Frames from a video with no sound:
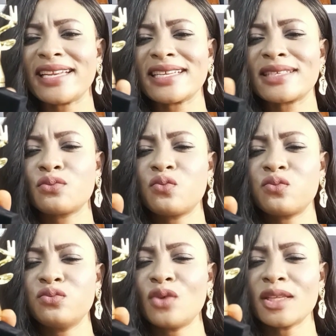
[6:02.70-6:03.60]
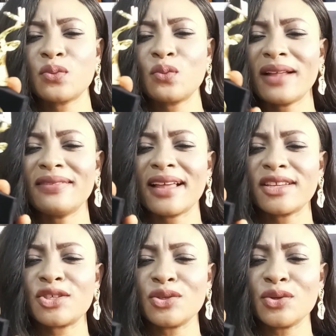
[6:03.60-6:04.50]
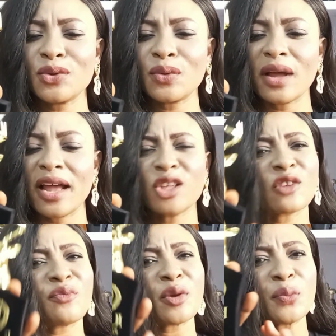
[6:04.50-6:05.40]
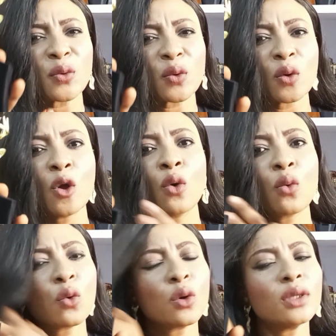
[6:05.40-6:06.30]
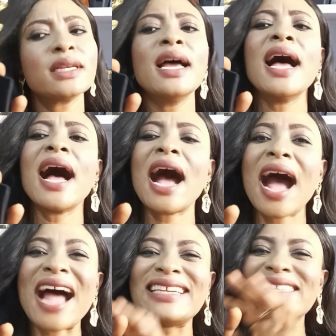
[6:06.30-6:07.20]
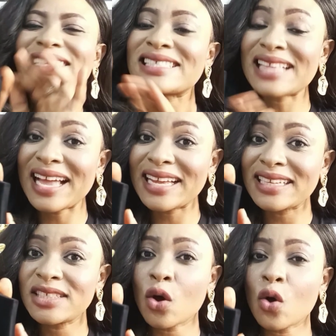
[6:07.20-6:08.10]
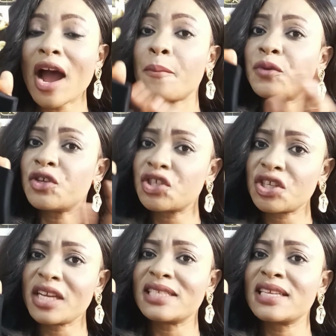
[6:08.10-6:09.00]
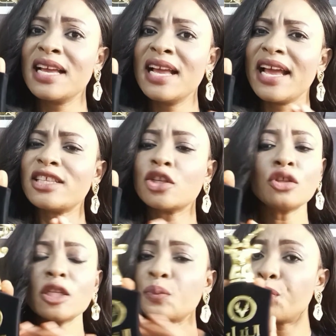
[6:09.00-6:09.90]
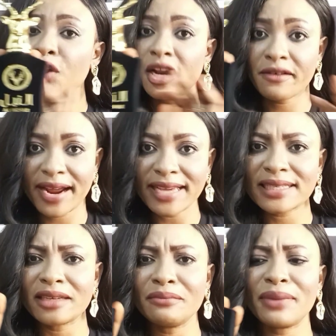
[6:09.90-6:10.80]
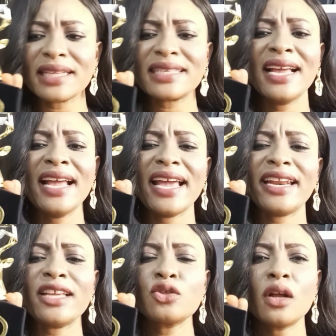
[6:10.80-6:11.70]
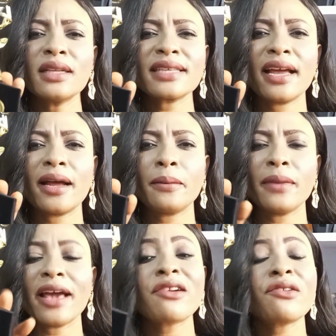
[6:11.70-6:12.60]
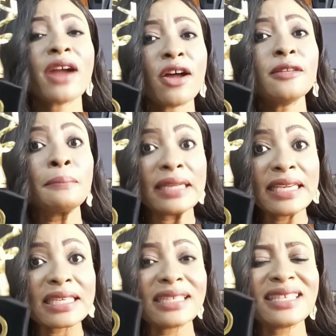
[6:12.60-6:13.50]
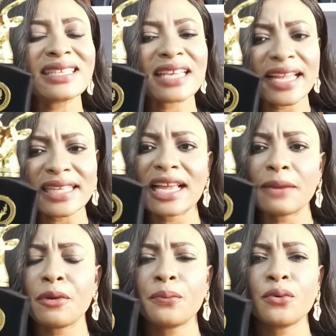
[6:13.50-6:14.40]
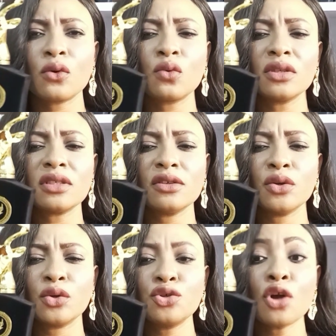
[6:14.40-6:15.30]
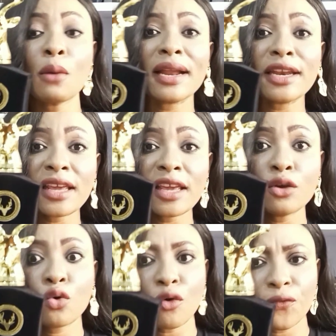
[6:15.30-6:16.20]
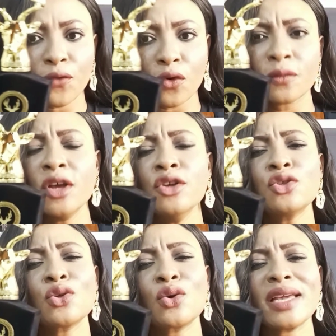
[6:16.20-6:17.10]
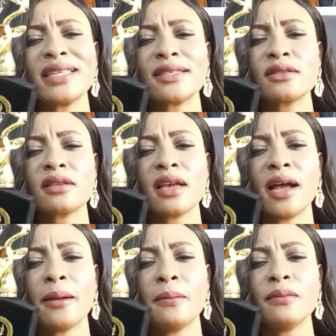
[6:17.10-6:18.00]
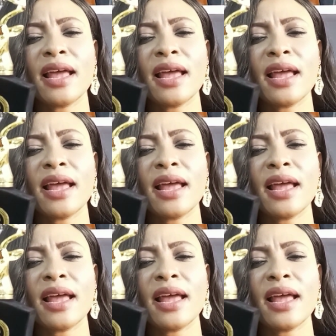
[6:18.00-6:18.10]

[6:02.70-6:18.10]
is not one that, you know, a lot of people would understand or appreciate. It is not polarizing, but it is not a crowd pleasing scent that people would, you know, normally go for. So it is a